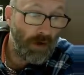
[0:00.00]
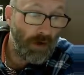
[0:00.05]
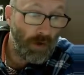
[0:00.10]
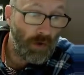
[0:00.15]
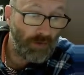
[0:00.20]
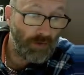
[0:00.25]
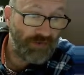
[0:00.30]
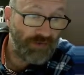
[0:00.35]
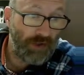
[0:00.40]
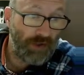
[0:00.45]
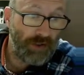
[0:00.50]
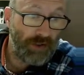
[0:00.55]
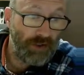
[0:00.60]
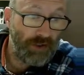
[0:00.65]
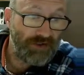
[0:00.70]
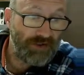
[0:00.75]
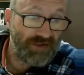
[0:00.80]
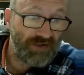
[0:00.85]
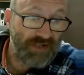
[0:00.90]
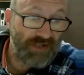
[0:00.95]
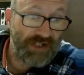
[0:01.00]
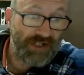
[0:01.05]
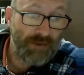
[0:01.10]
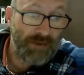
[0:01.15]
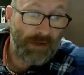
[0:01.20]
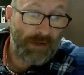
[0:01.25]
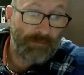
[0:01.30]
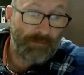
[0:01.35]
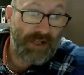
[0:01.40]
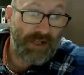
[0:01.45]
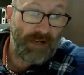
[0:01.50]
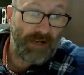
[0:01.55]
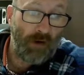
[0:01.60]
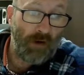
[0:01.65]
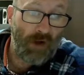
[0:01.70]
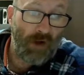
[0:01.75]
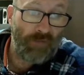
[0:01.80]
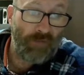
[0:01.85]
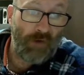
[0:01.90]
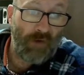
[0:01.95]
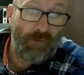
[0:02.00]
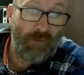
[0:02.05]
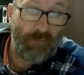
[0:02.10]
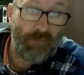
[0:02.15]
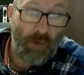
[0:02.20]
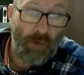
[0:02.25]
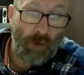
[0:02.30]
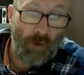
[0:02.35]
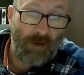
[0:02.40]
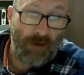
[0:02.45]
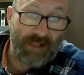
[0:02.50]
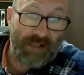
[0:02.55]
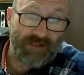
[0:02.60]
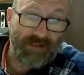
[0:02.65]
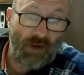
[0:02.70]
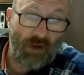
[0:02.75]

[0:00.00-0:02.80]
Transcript: Also, users need to update iPhone 4S,